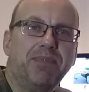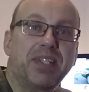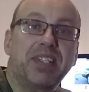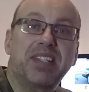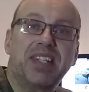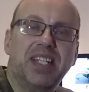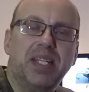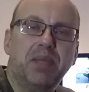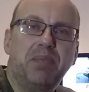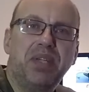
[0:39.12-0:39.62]

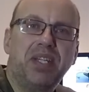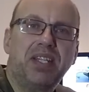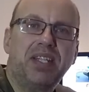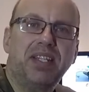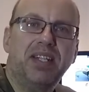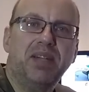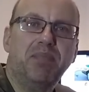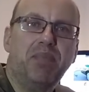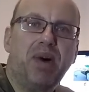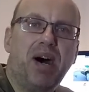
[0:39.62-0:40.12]

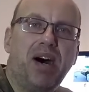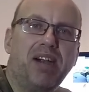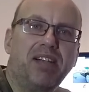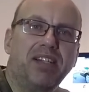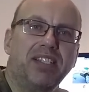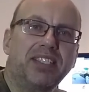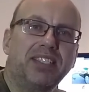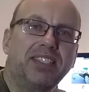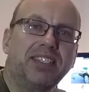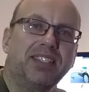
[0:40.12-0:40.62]
sleeping in a
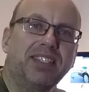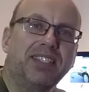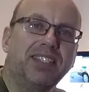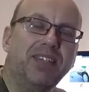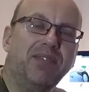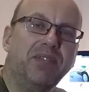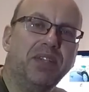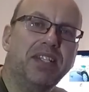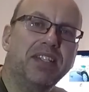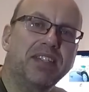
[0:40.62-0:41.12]
barn
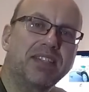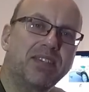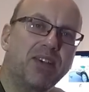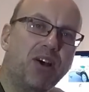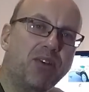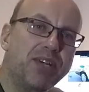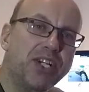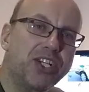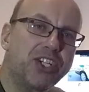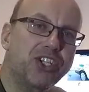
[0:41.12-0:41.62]
in a winter
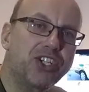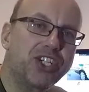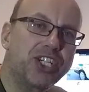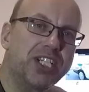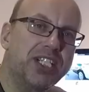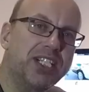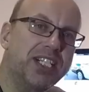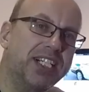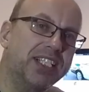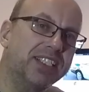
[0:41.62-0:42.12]

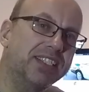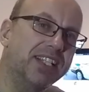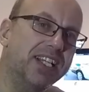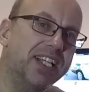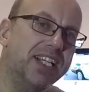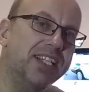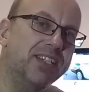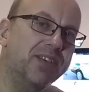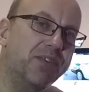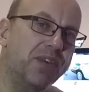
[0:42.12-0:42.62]
storage
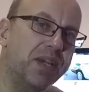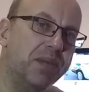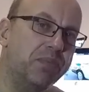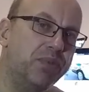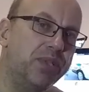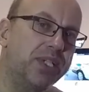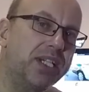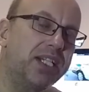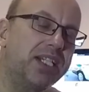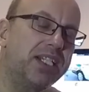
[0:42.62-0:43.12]
until end of
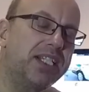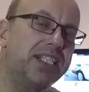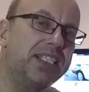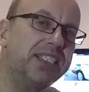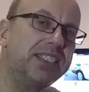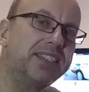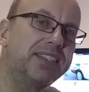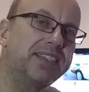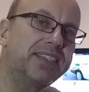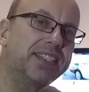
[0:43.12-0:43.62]
April,
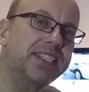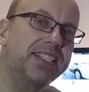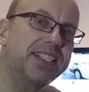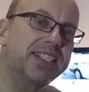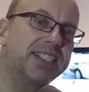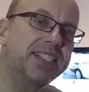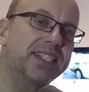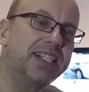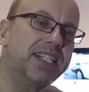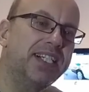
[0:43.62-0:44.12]
and
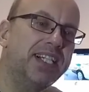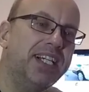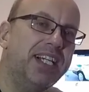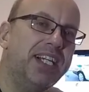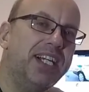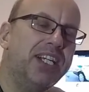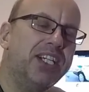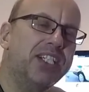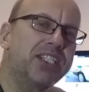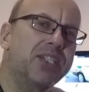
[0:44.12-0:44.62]

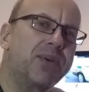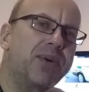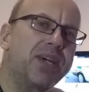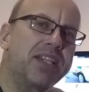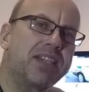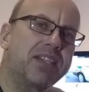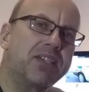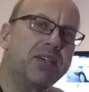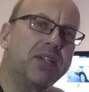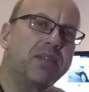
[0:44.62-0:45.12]
so
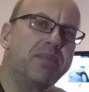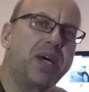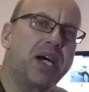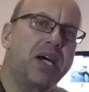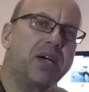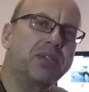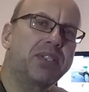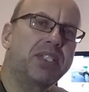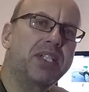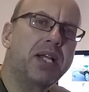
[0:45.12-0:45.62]
I thought
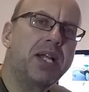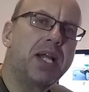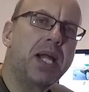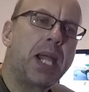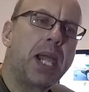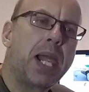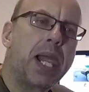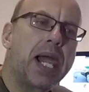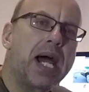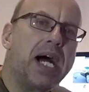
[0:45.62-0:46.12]
about
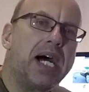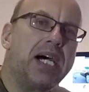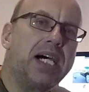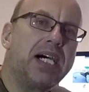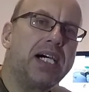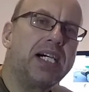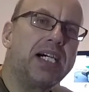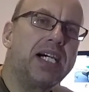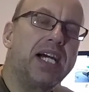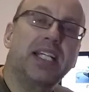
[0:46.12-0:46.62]

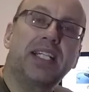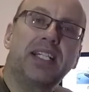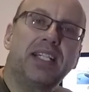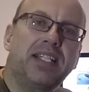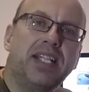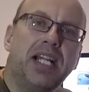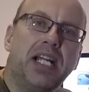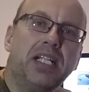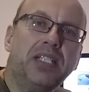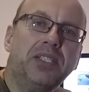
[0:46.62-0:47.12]
I
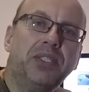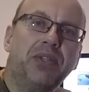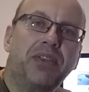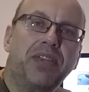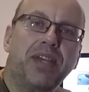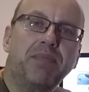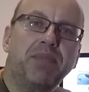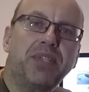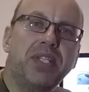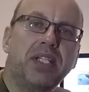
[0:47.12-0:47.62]
can tell you
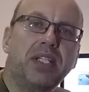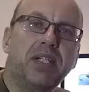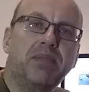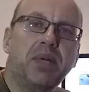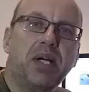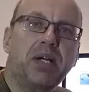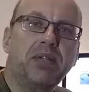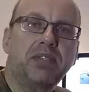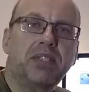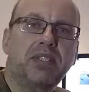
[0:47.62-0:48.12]
something
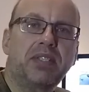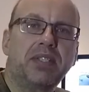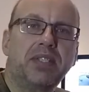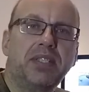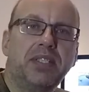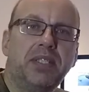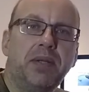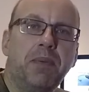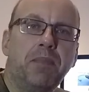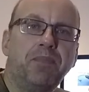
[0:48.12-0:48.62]
about
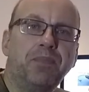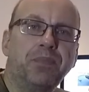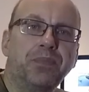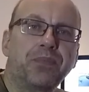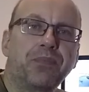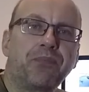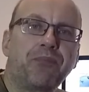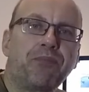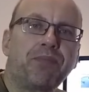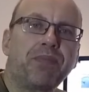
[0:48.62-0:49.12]

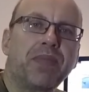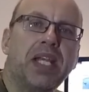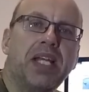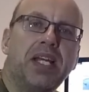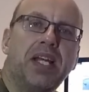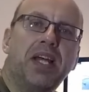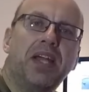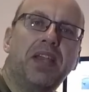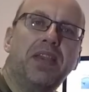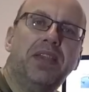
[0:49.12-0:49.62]

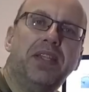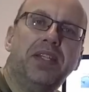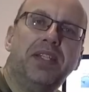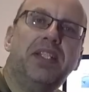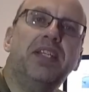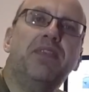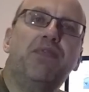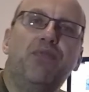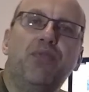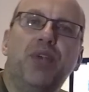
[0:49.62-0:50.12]
the
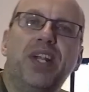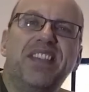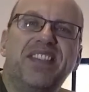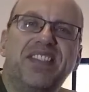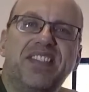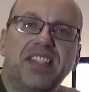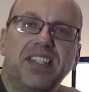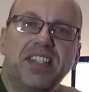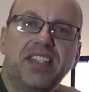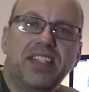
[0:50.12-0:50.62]

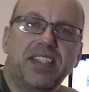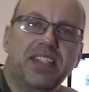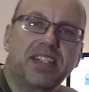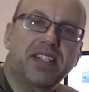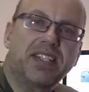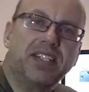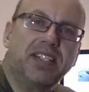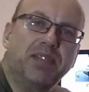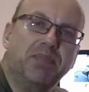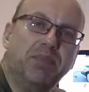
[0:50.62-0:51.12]

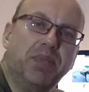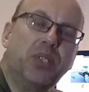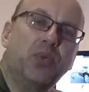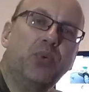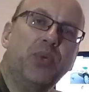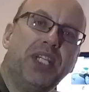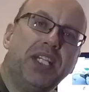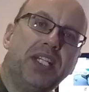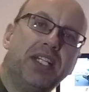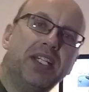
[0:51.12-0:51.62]
differences
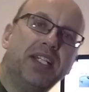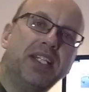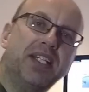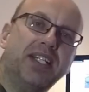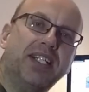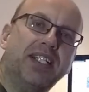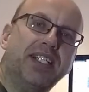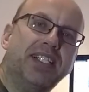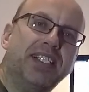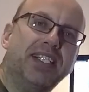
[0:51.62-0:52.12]

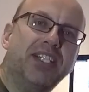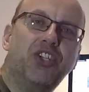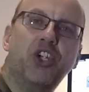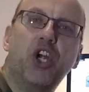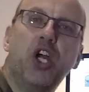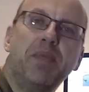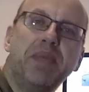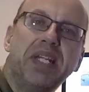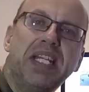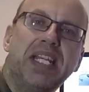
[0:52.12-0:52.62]
between
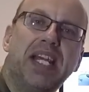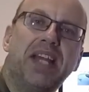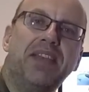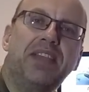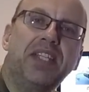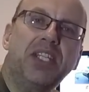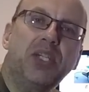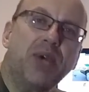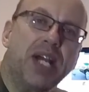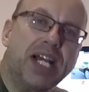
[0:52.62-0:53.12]
Germany
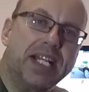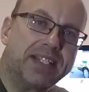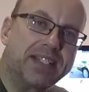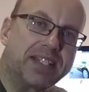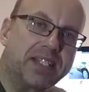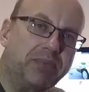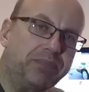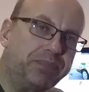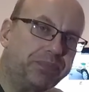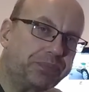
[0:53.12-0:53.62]
and the
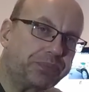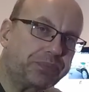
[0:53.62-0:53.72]
US.